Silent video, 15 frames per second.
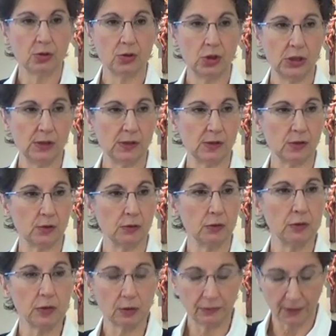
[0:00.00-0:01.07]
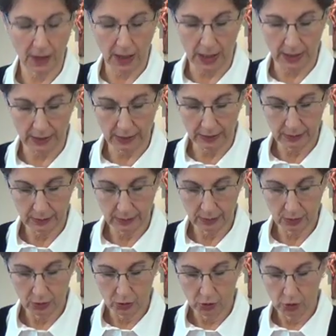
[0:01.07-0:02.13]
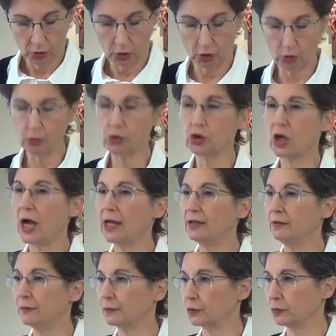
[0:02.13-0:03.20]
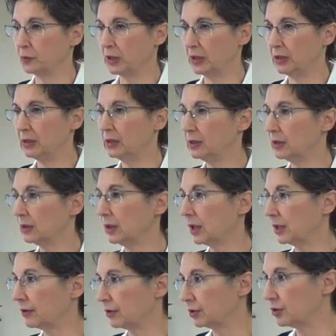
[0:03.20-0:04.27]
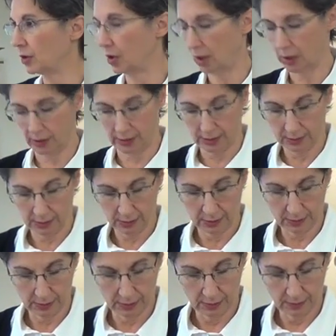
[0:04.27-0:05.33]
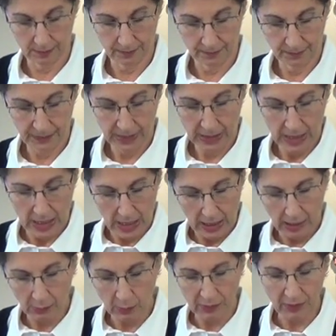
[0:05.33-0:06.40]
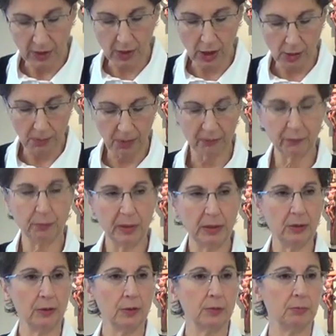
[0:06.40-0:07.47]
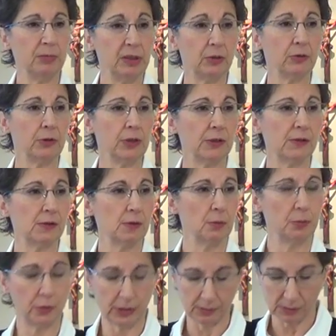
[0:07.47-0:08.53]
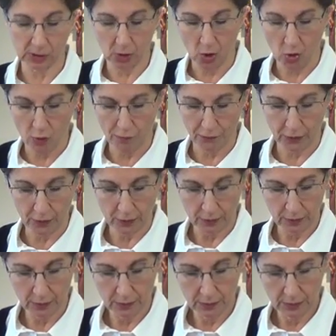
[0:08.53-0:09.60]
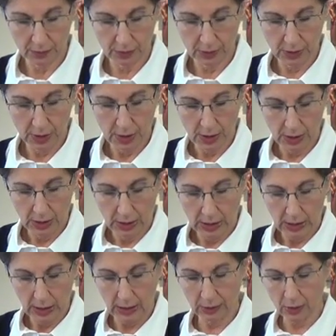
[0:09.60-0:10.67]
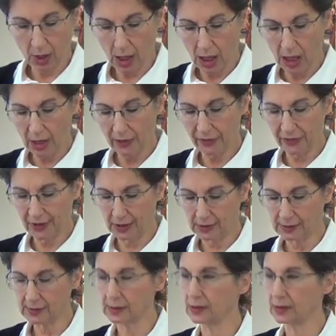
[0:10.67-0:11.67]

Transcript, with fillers: Jesus crucified, you shine for me like the dawn. And when the cup of bitterness brims over, and all things